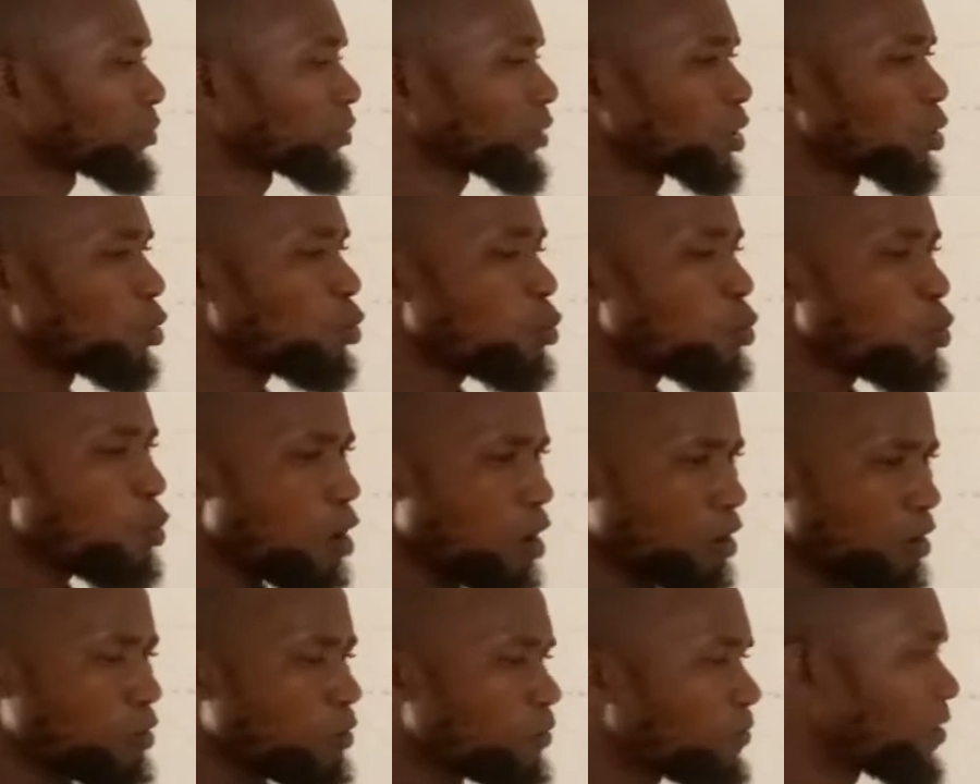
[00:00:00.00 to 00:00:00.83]

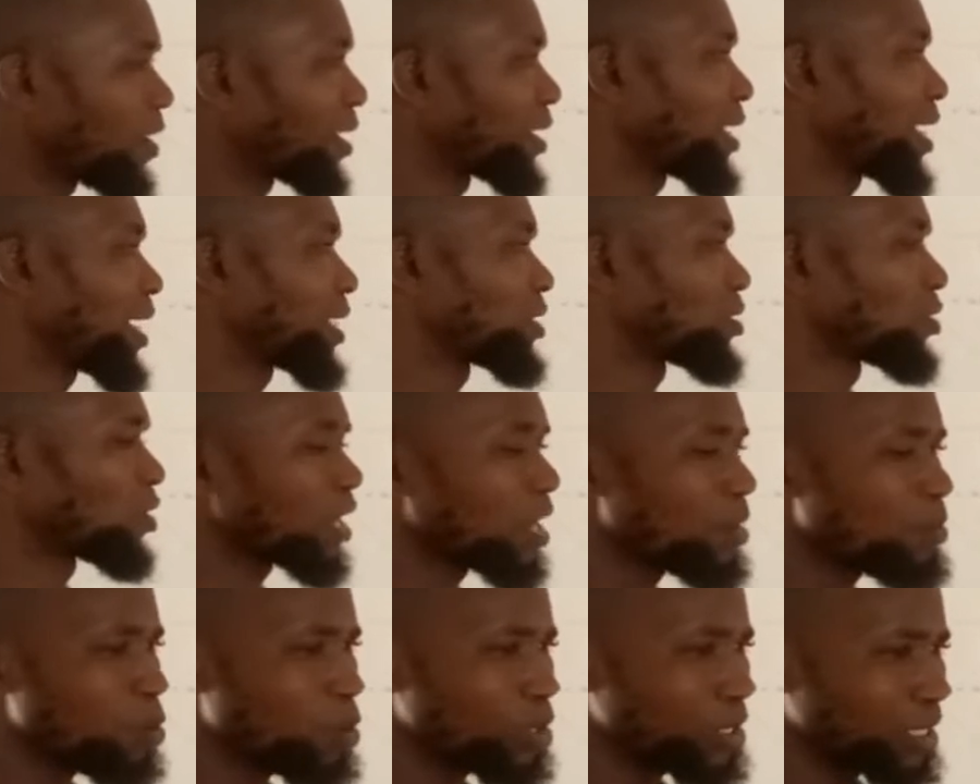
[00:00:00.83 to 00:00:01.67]
walk over that
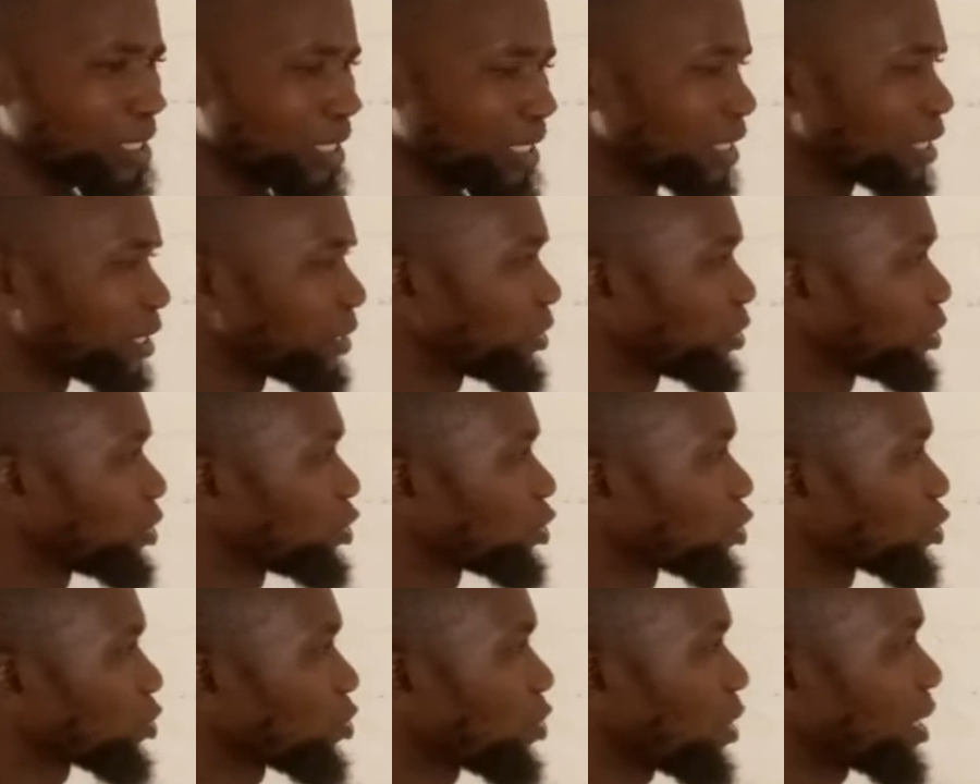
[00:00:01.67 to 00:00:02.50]
theorem once again
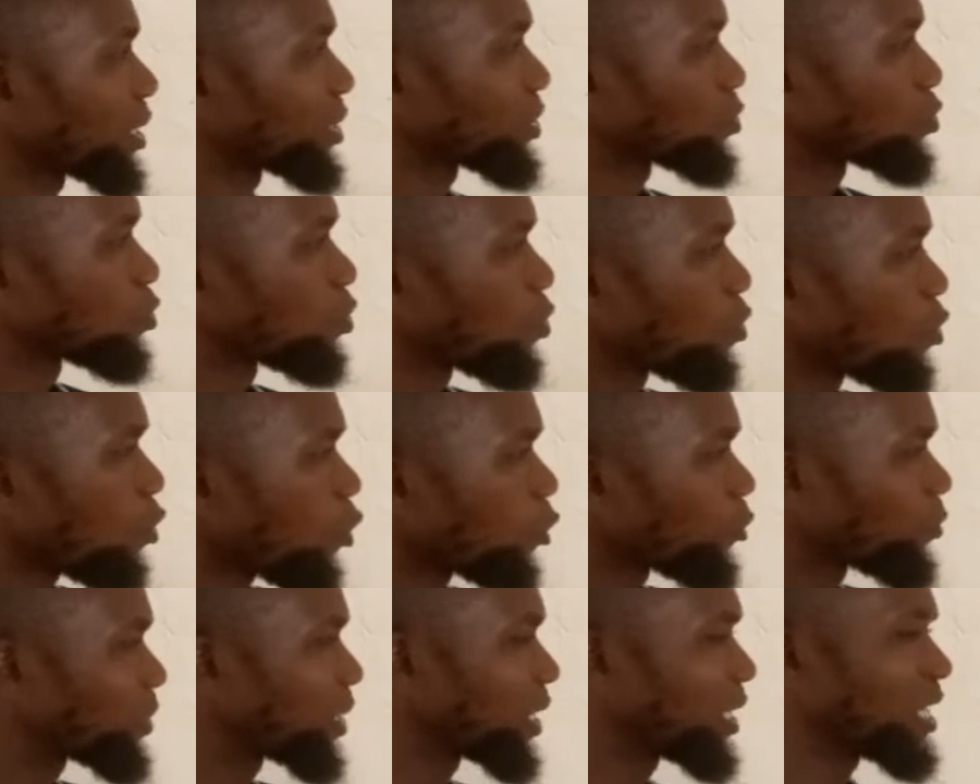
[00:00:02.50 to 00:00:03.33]
so as to
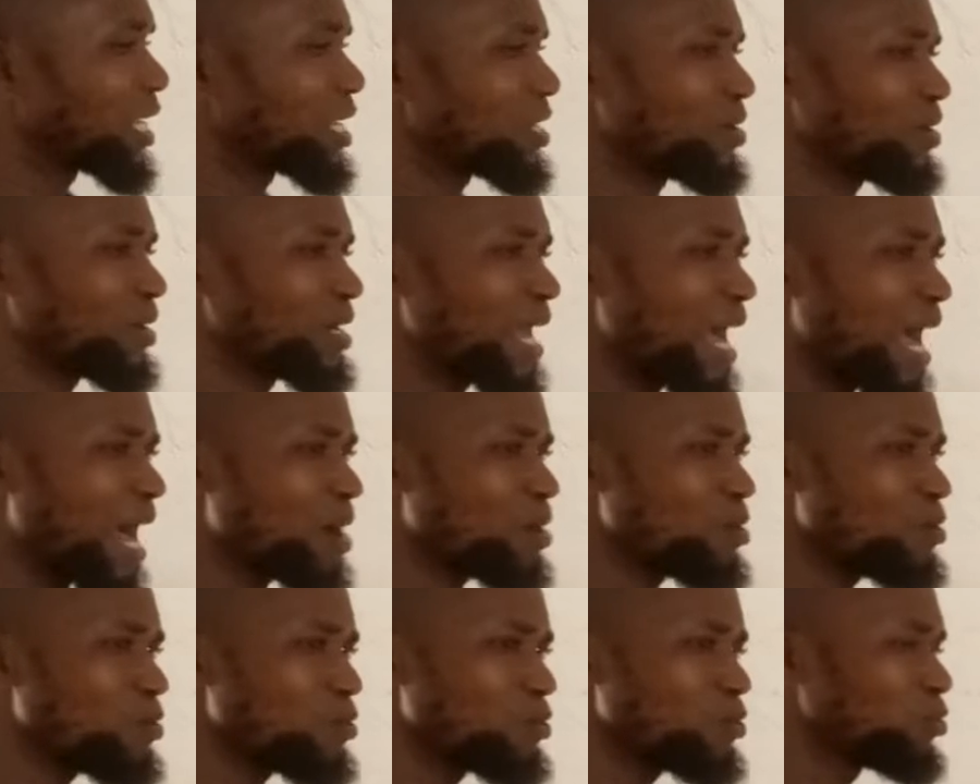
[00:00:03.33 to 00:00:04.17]
obtain any other
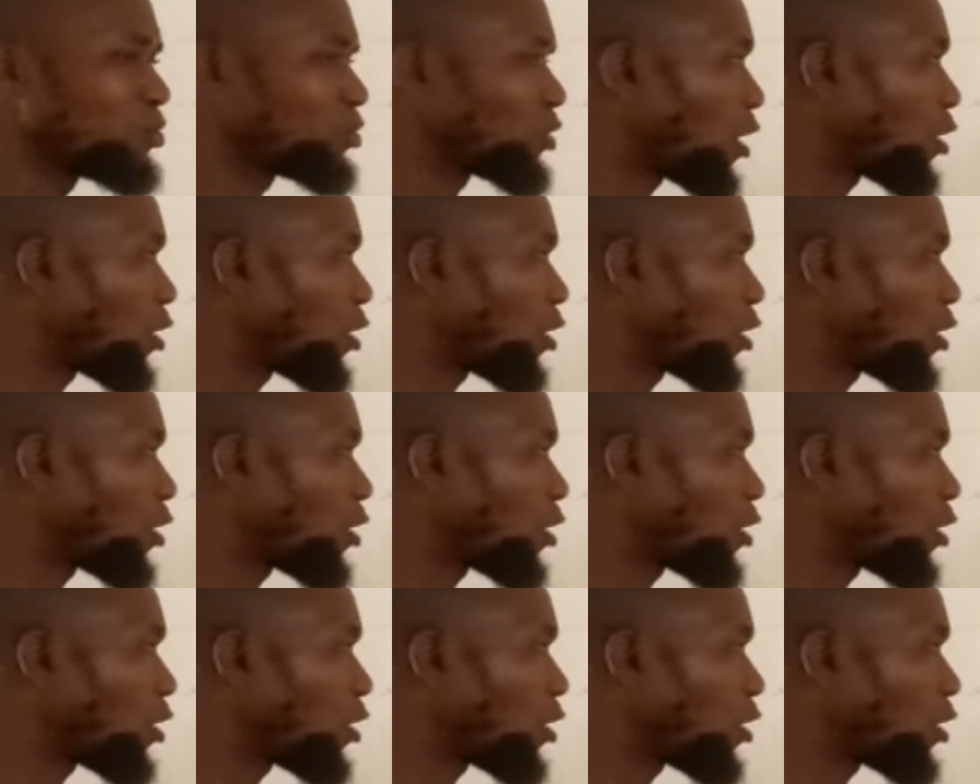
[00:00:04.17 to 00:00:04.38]
angle?